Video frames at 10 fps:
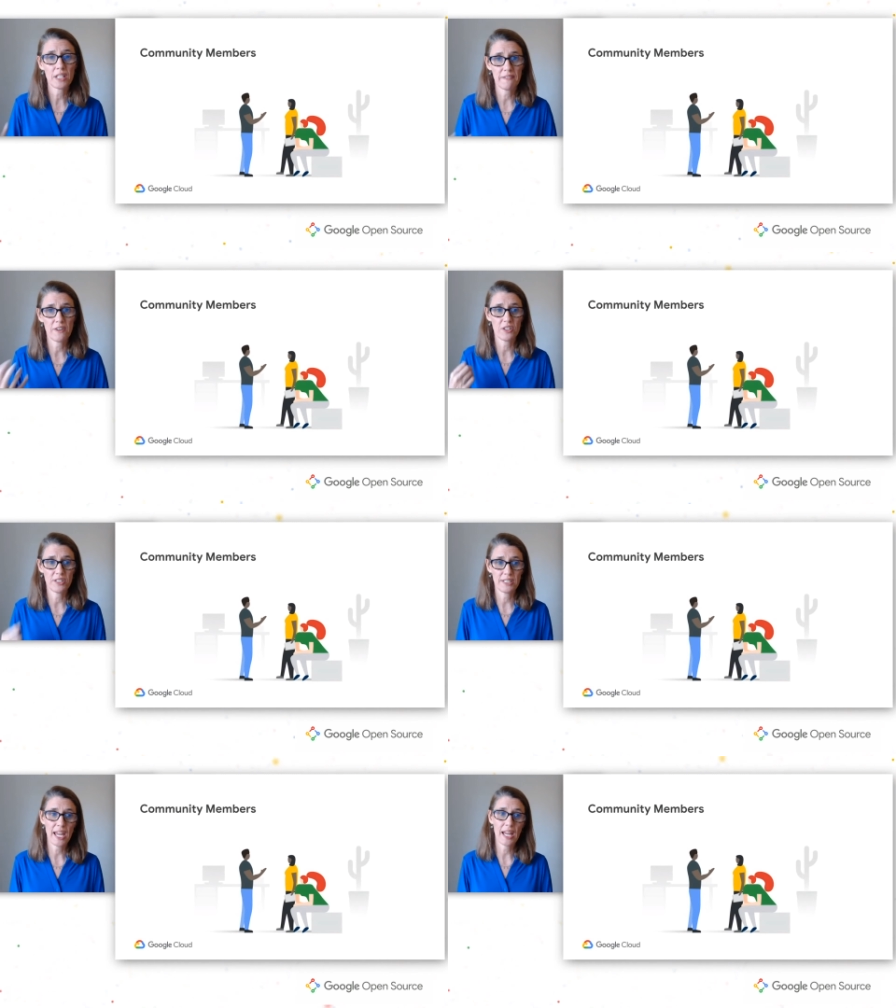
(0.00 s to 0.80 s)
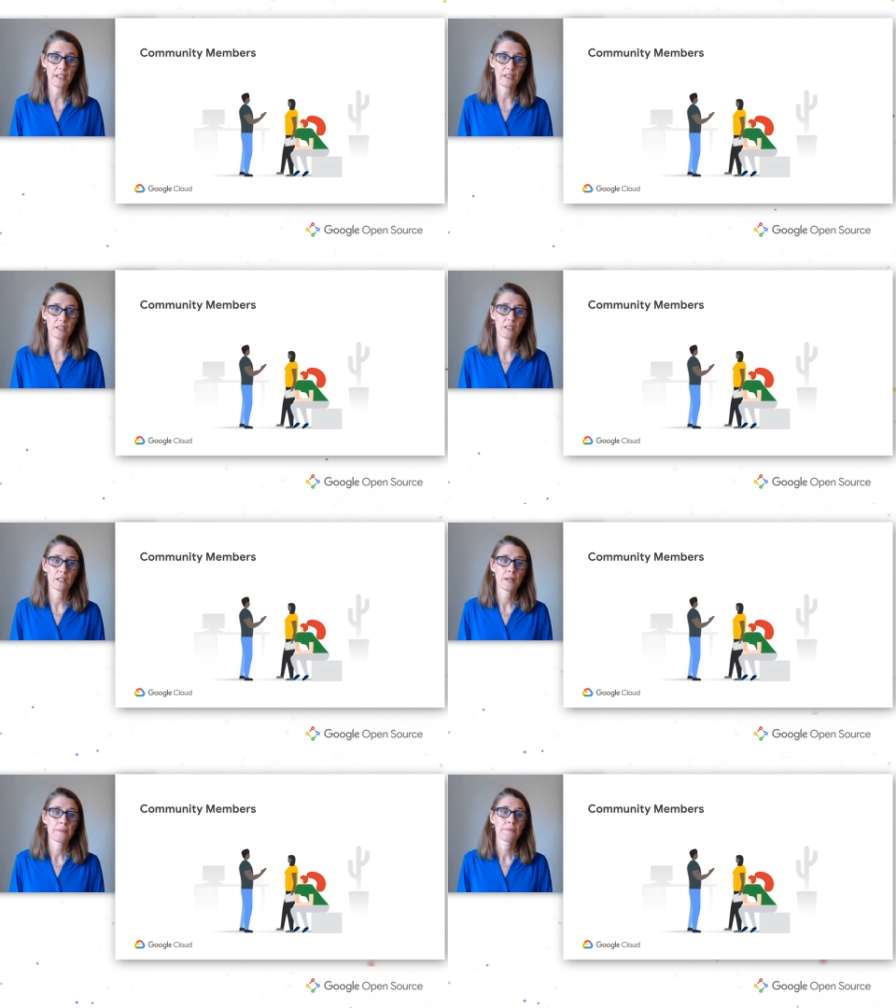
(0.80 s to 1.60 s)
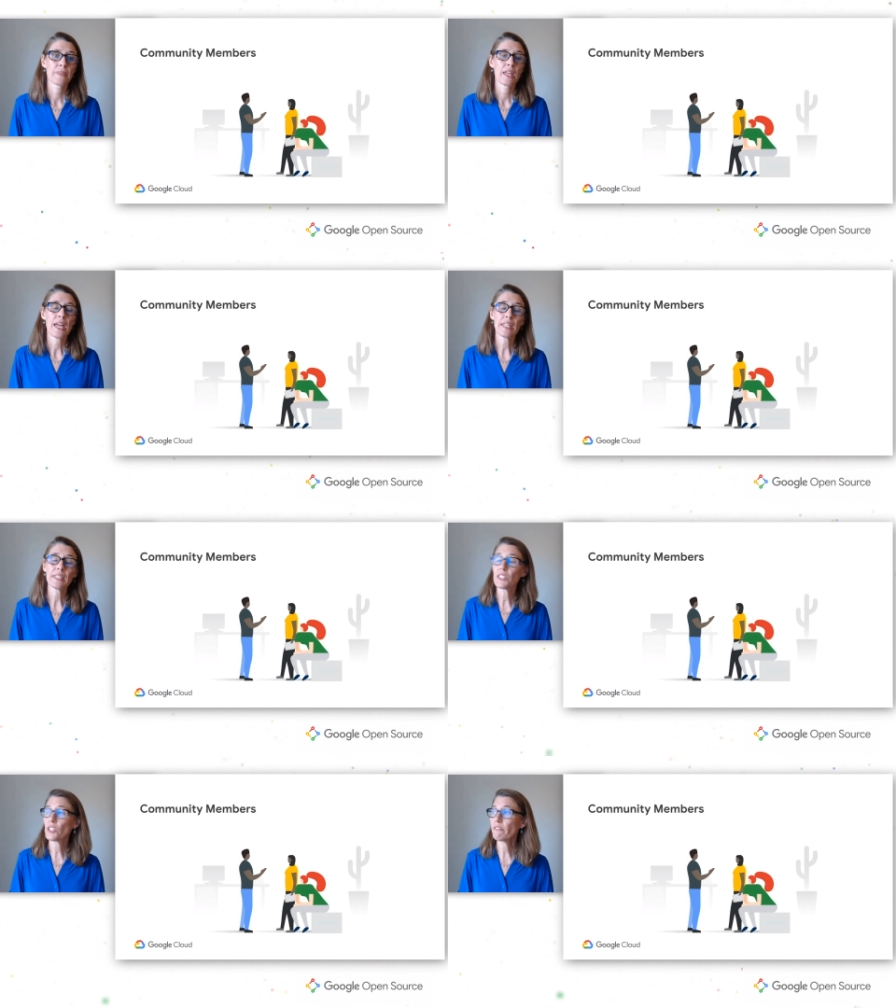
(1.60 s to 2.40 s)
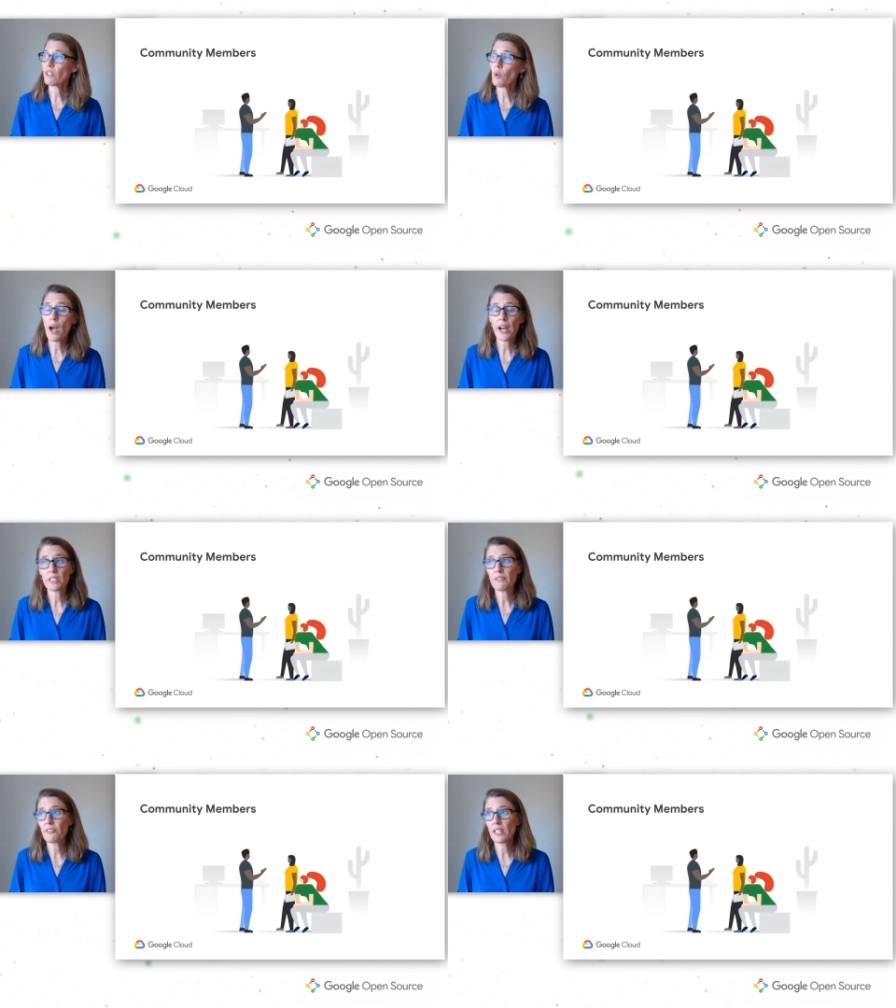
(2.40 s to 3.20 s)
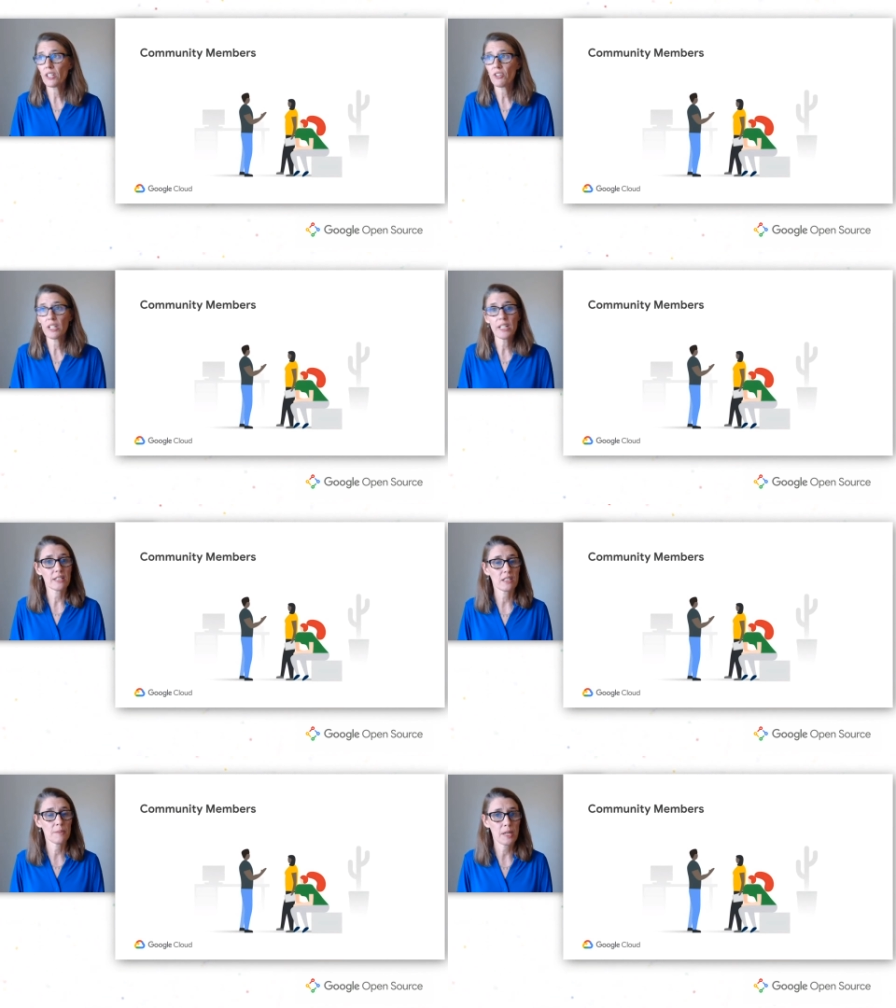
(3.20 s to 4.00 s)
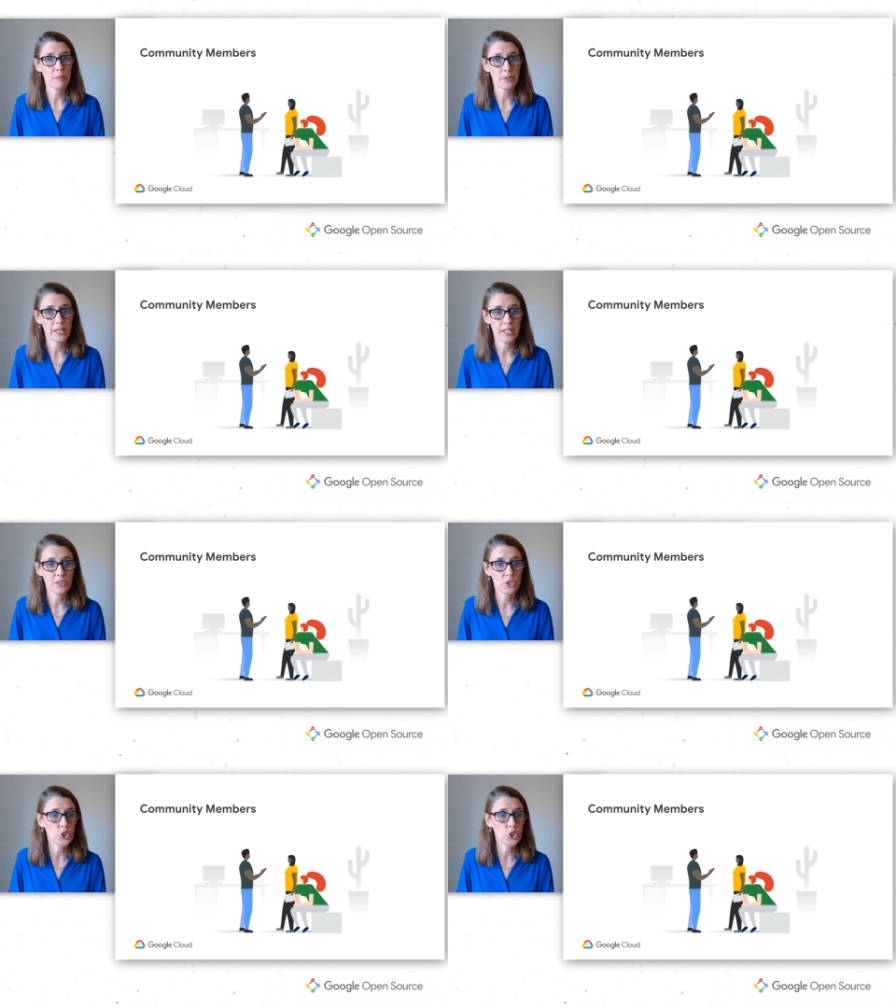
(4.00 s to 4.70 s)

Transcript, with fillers: diverse talent. And that's going to require different ingredients to be in place.